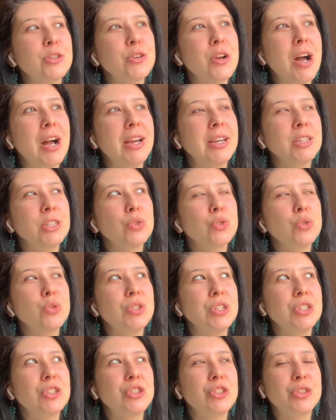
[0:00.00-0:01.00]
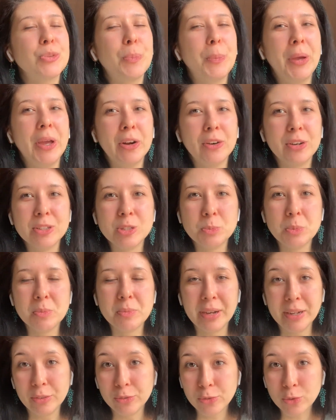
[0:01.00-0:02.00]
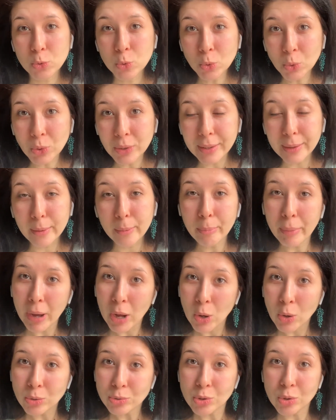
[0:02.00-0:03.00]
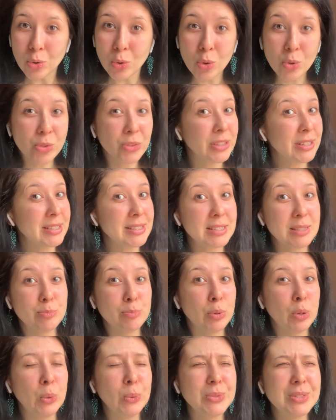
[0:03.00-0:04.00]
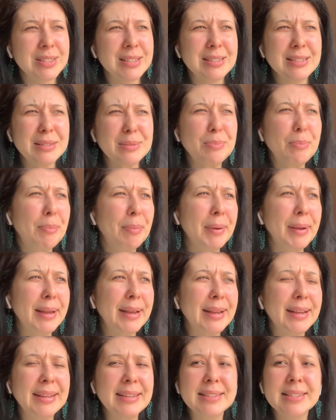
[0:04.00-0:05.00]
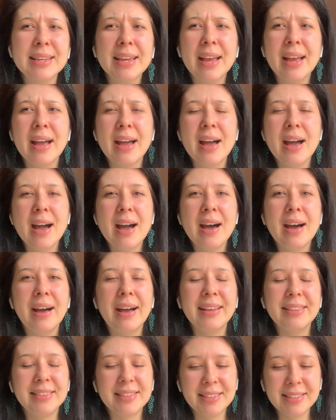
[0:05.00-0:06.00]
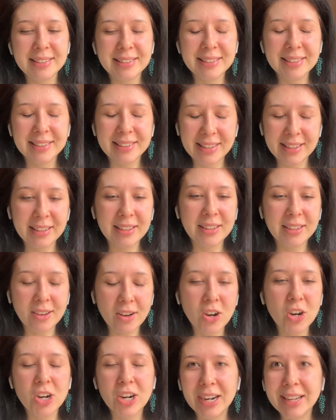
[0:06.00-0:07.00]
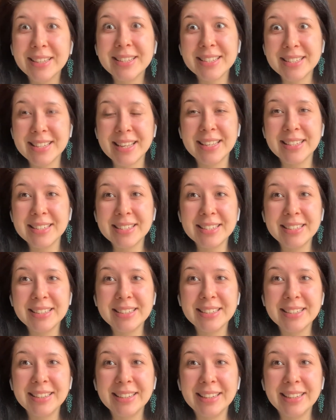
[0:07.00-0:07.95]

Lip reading: Try to teach the parents, be mindful about all this process, but I think they are understanding